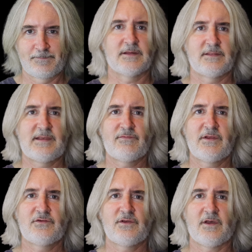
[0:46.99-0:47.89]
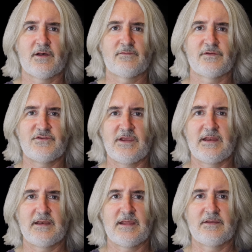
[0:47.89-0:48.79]
The definition of a
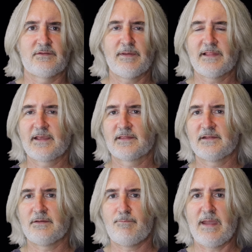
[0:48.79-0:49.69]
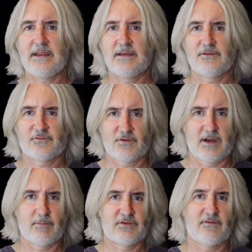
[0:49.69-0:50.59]
gene is a bit like the debate
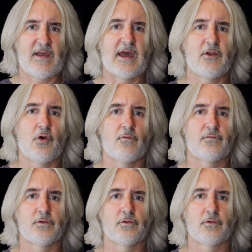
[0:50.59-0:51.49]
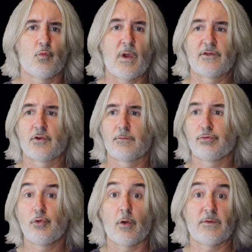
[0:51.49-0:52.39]
astronomers have had over whether
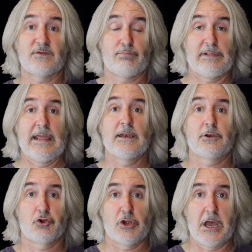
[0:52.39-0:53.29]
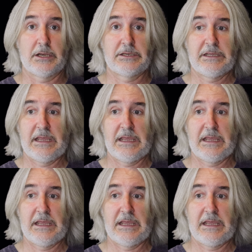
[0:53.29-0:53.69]
Pluto is a planet or not.